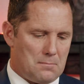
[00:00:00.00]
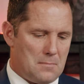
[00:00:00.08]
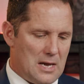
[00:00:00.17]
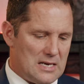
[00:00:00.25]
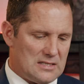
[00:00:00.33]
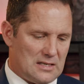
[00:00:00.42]

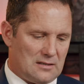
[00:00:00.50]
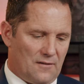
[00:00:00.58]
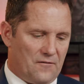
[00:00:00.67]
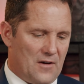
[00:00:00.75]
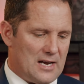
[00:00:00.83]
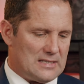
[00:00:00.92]
amazing to
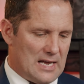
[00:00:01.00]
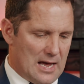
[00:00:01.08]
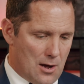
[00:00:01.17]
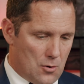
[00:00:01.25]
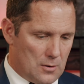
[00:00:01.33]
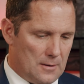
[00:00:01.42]
find
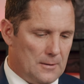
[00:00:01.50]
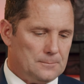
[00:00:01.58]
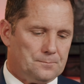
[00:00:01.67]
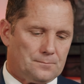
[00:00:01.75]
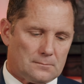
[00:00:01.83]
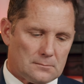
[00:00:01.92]
out
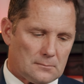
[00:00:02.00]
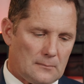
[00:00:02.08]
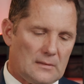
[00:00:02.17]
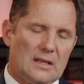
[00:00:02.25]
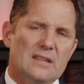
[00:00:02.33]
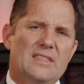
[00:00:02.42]

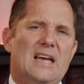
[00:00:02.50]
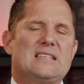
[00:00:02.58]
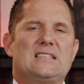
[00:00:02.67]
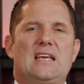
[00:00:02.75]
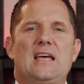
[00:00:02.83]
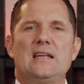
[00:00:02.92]

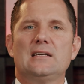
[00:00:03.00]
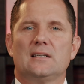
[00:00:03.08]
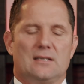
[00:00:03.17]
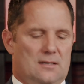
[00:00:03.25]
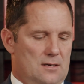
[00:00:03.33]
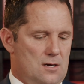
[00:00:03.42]
that Ted